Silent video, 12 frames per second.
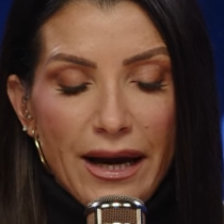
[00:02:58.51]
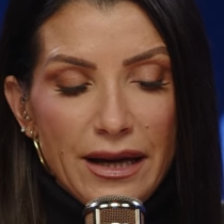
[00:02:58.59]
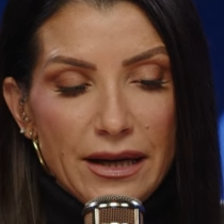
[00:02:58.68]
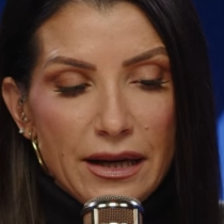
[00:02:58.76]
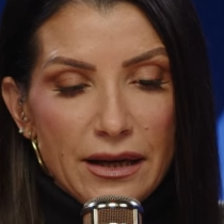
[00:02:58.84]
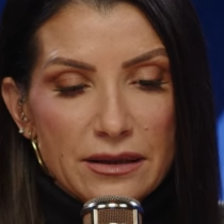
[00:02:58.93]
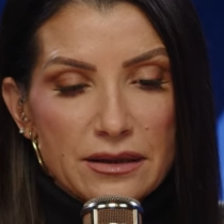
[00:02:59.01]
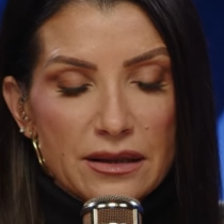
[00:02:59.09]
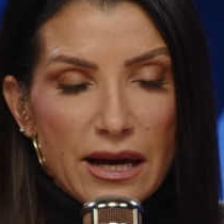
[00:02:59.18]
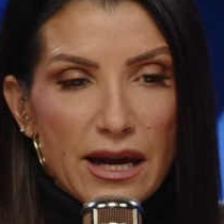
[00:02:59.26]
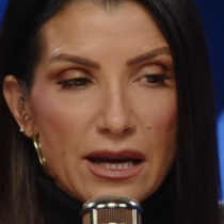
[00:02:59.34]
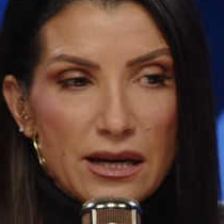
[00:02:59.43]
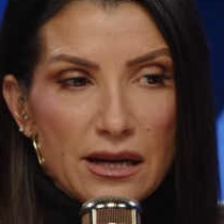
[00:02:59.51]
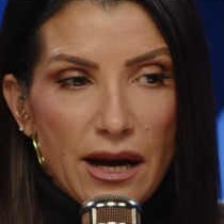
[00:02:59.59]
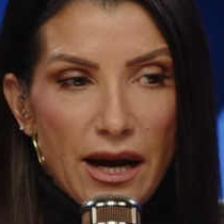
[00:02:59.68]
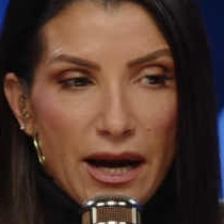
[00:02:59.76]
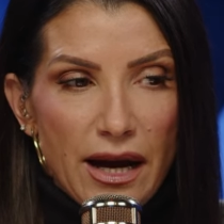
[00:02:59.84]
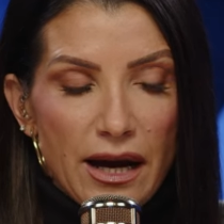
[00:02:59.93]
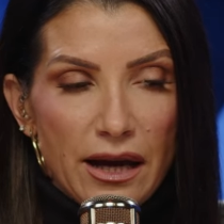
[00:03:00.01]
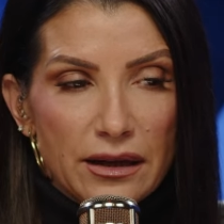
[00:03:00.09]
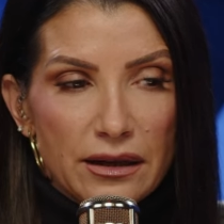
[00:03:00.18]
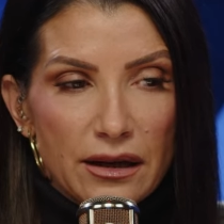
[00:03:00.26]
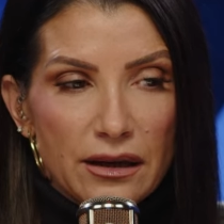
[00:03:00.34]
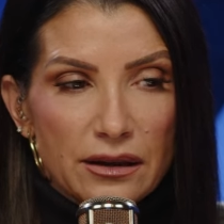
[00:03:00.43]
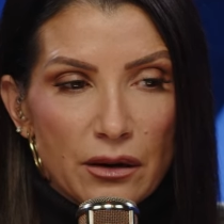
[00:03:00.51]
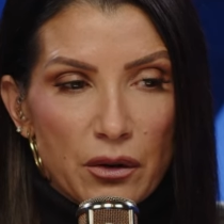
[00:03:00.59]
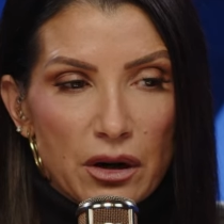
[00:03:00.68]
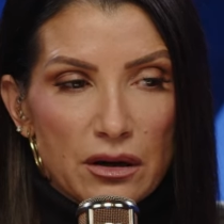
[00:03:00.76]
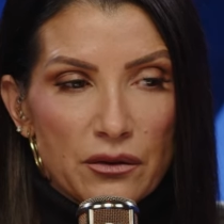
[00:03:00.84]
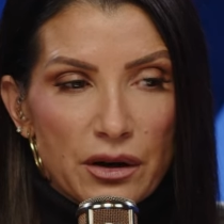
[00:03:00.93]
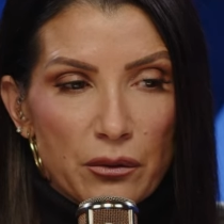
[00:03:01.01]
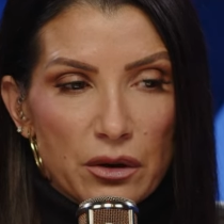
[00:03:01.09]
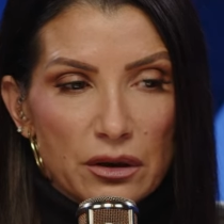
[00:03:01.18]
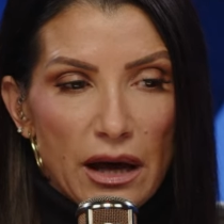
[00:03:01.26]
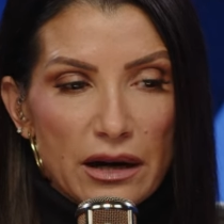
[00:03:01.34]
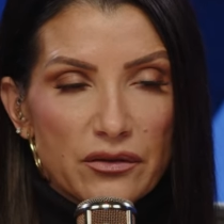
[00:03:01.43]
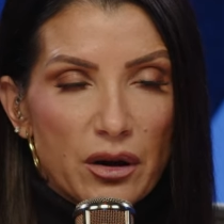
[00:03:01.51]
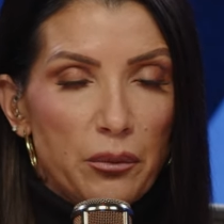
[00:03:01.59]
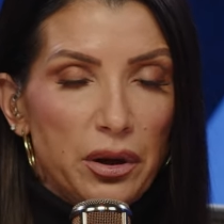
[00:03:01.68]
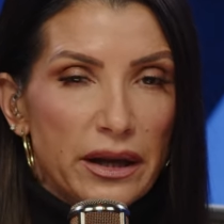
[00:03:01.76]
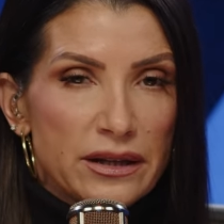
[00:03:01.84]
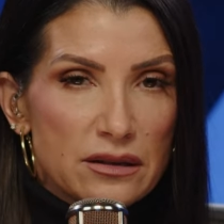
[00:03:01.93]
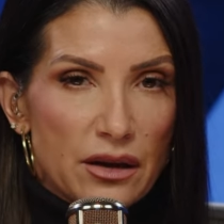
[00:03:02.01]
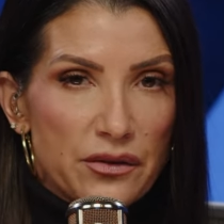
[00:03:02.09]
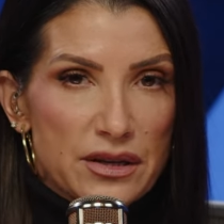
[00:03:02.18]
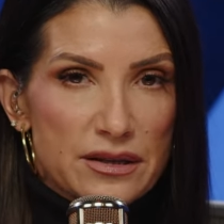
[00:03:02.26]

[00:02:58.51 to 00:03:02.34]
And they had there were there were a lot of complaints on this